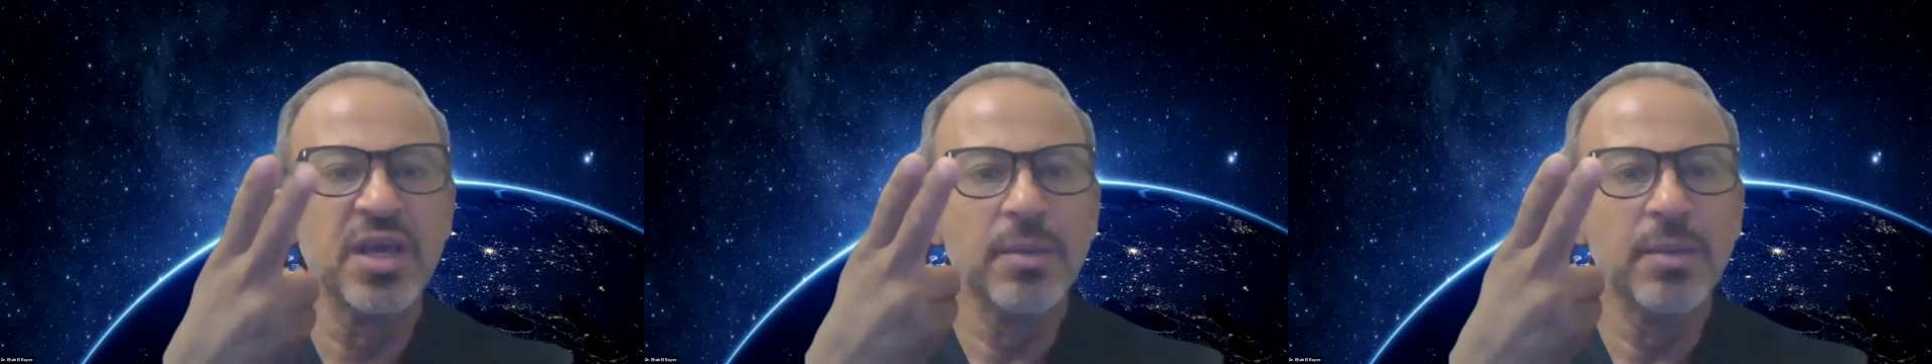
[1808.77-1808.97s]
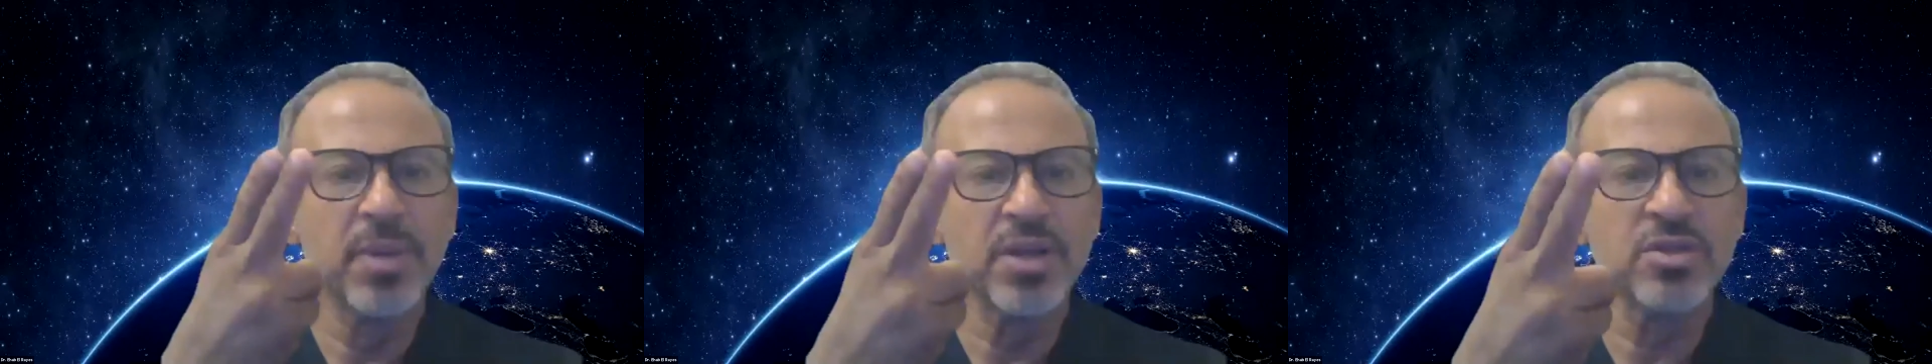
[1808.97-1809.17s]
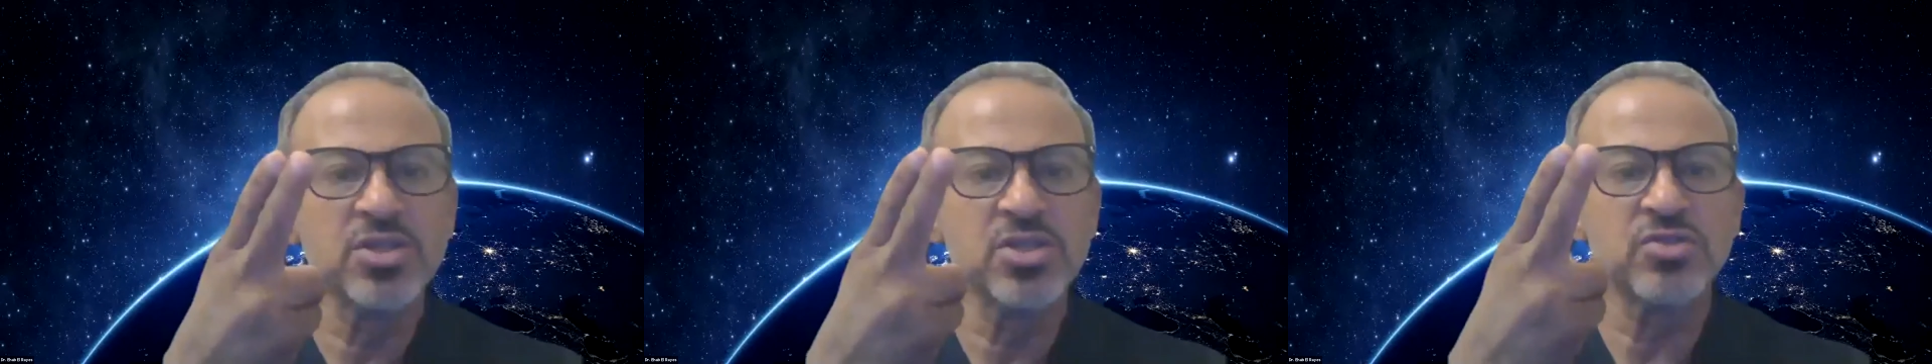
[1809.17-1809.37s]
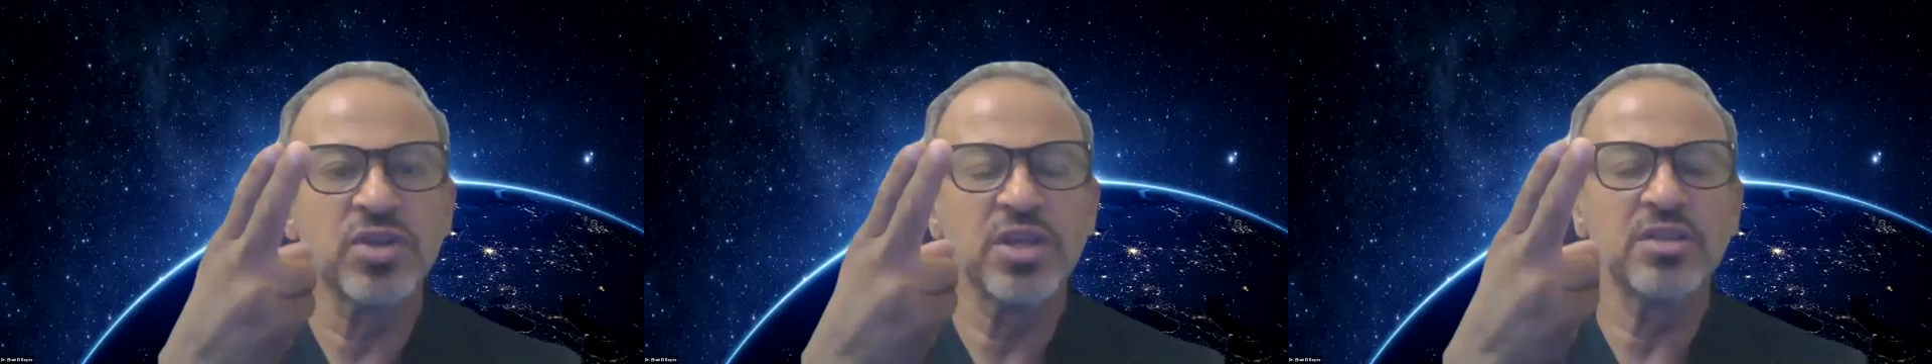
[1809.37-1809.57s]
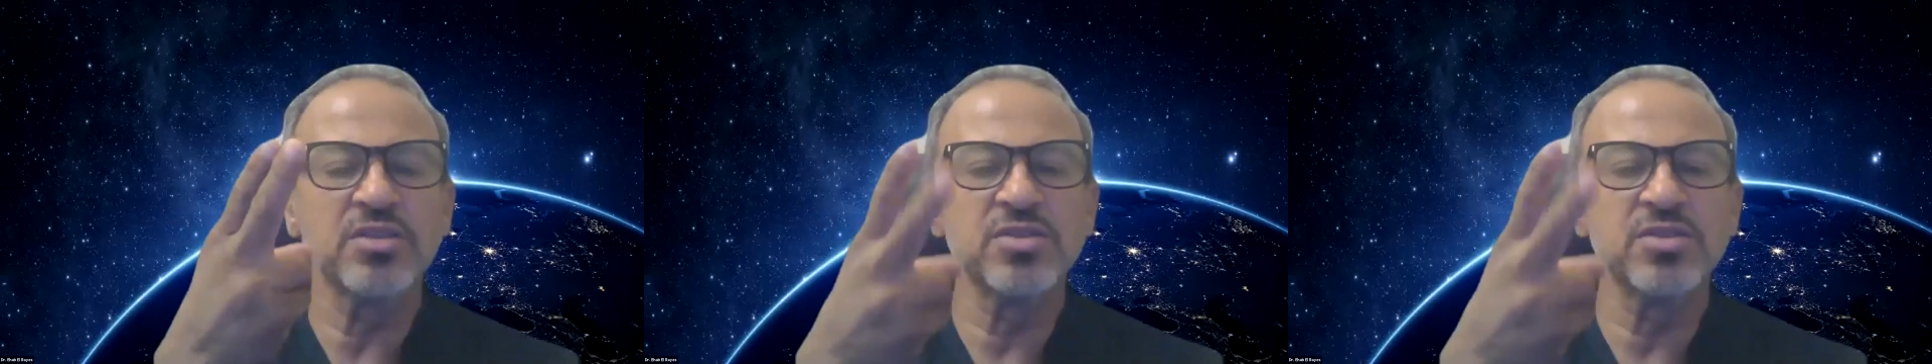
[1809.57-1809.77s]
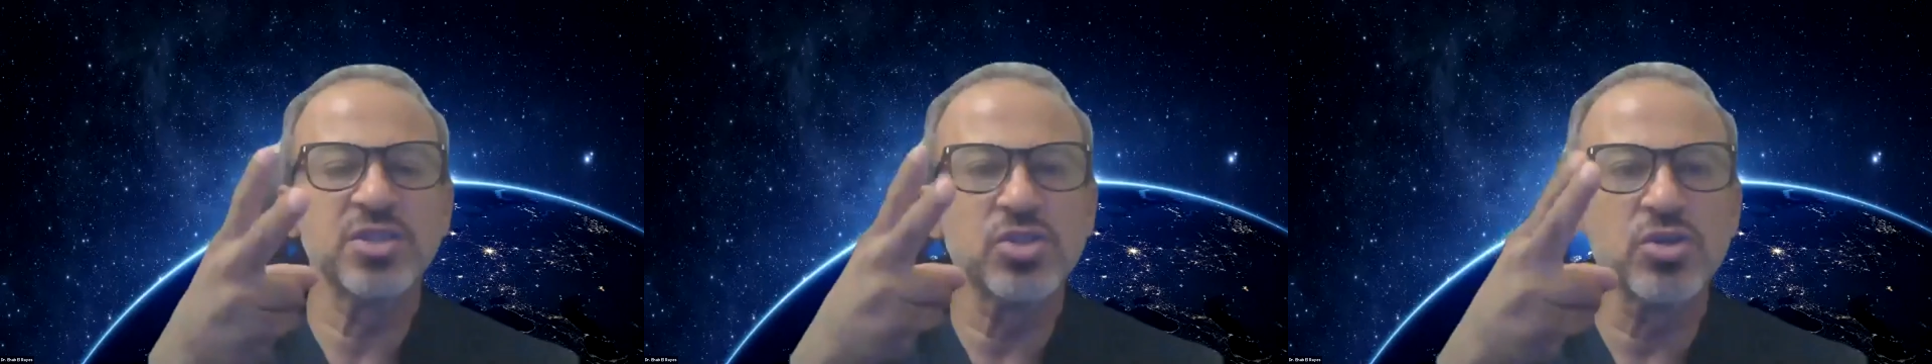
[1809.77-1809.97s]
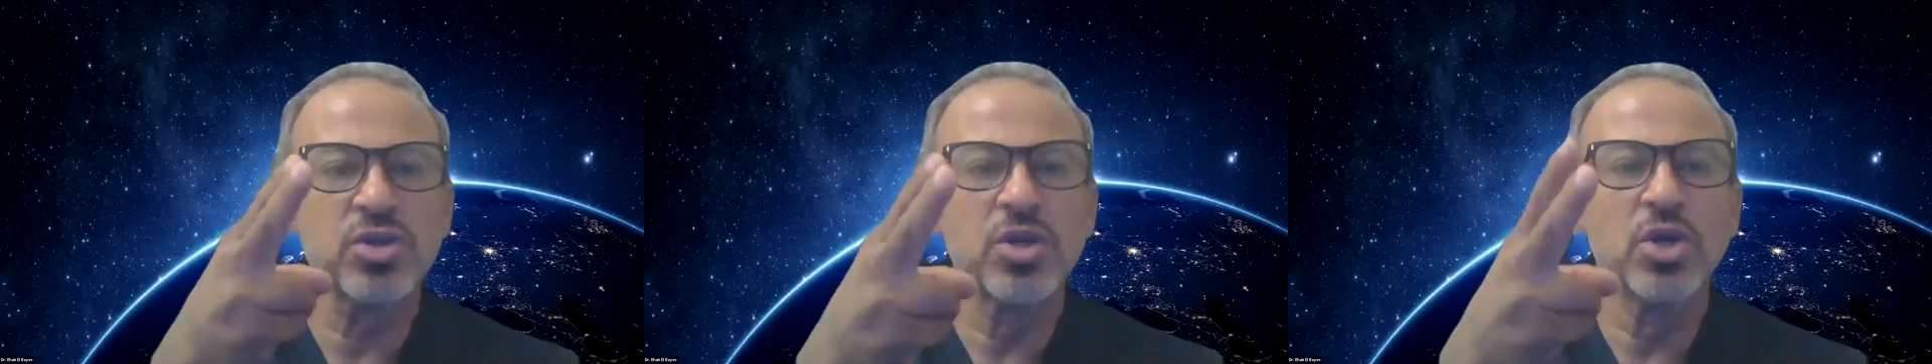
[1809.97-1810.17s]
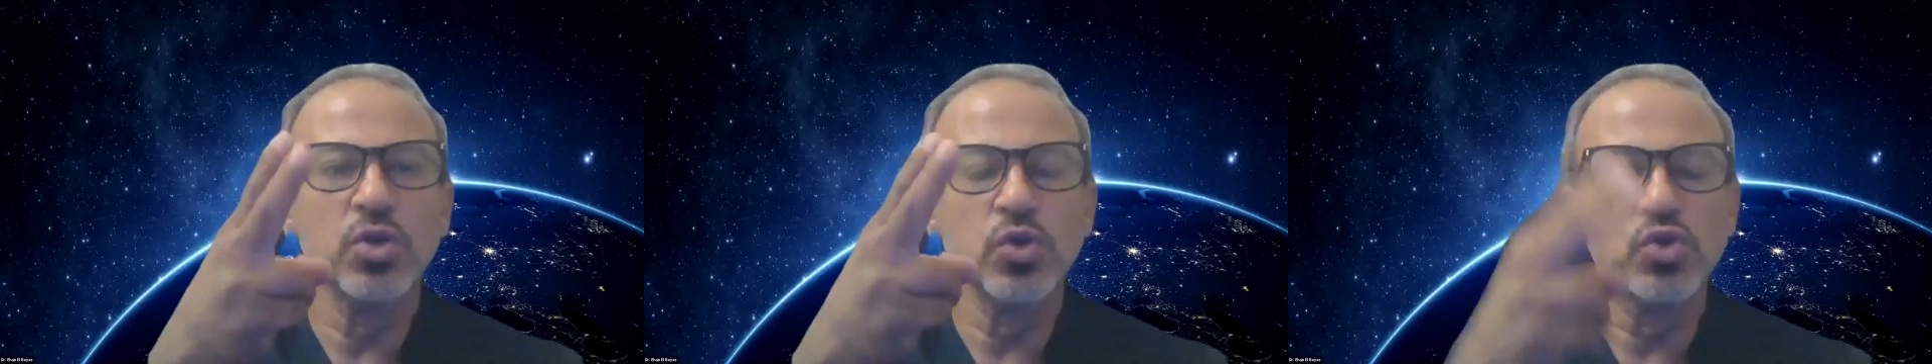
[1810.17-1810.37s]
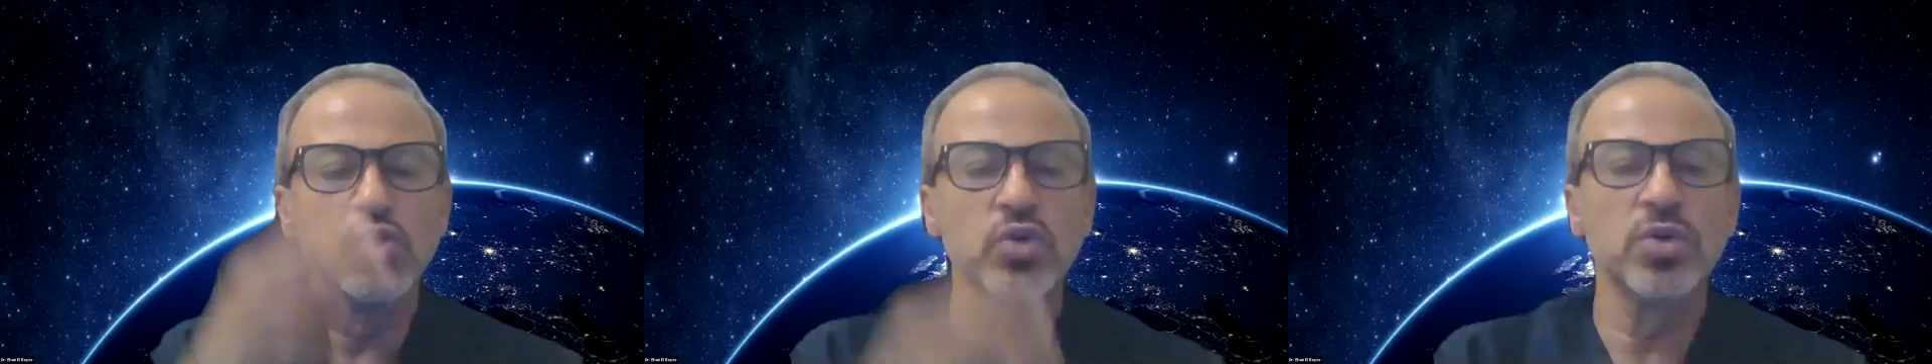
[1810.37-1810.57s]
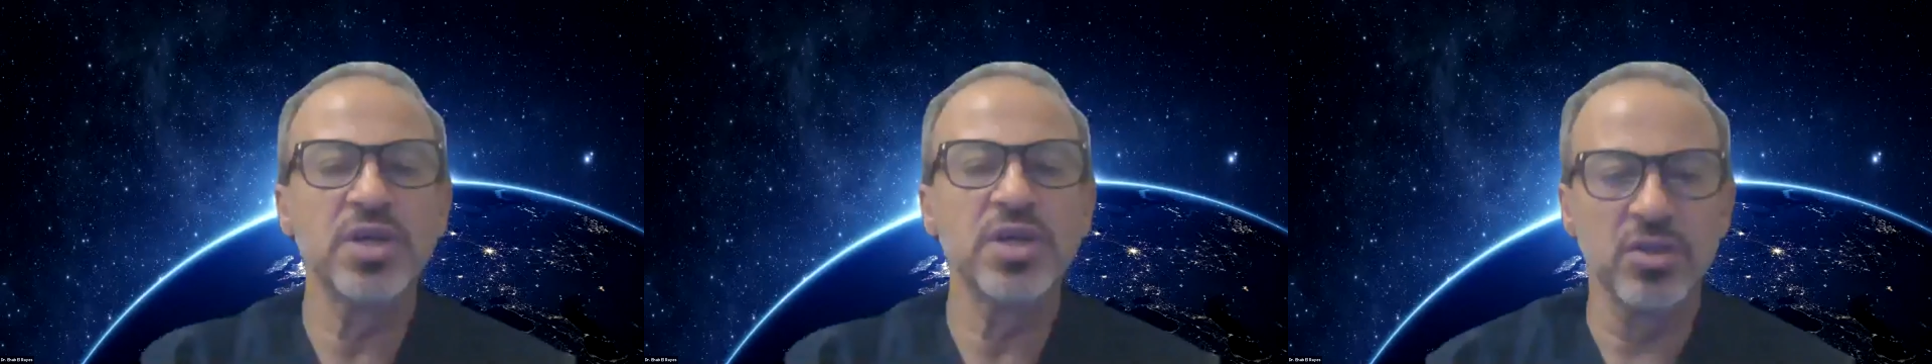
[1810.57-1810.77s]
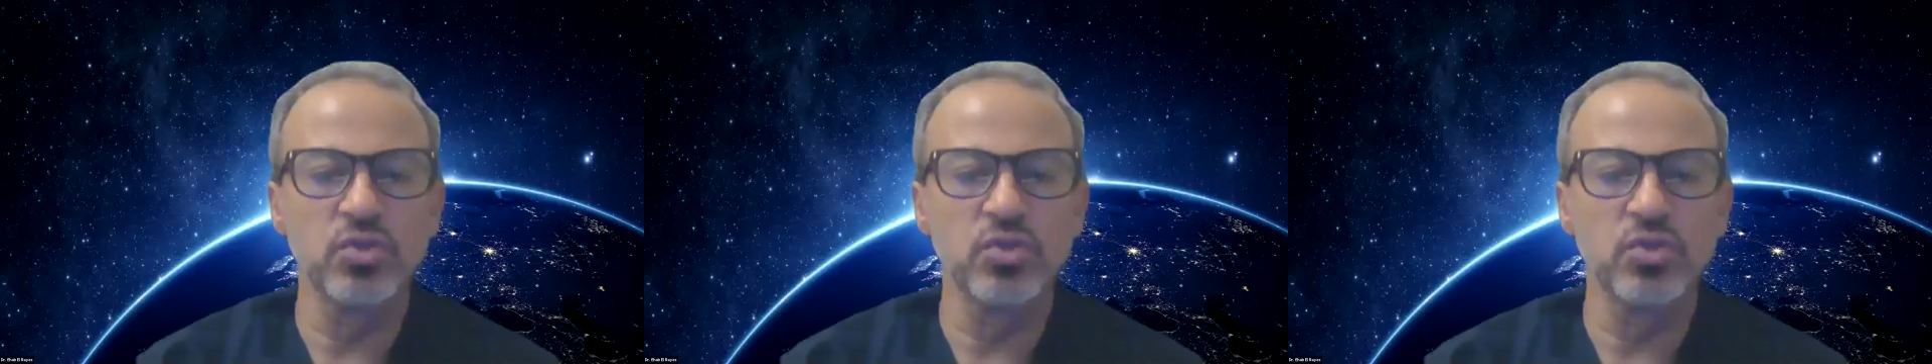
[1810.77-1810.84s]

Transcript: But the straight scissor, usually,